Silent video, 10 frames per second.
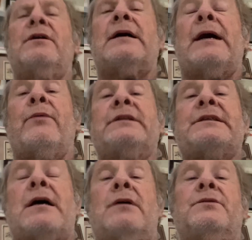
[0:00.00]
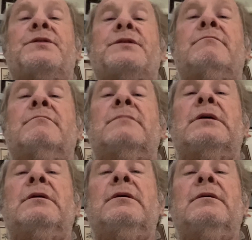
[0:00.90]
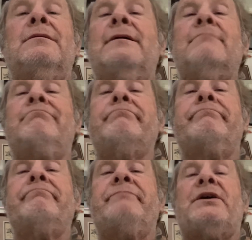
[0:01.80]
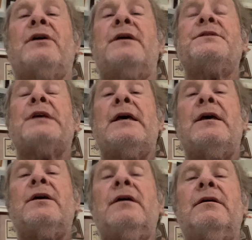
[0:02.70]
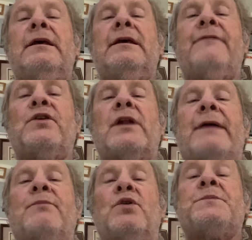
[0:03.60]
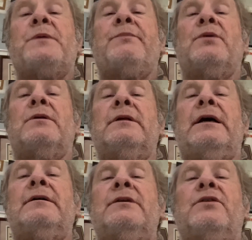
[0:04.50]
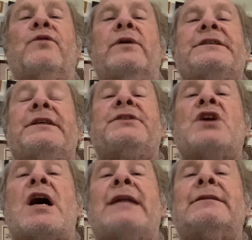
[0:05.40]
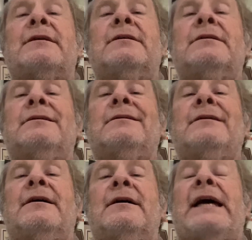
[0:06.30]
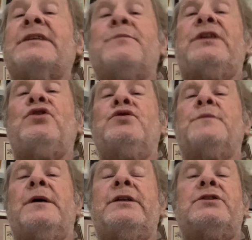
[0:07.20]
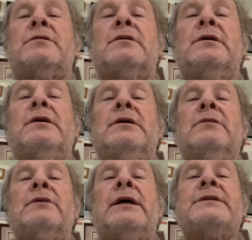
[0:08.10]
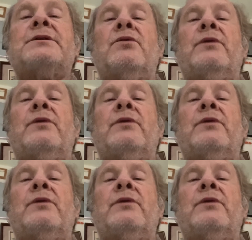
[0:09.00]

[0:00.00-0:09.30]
how it sounds, because if you're like most people, your voice is not hasn't been used much. Okay, so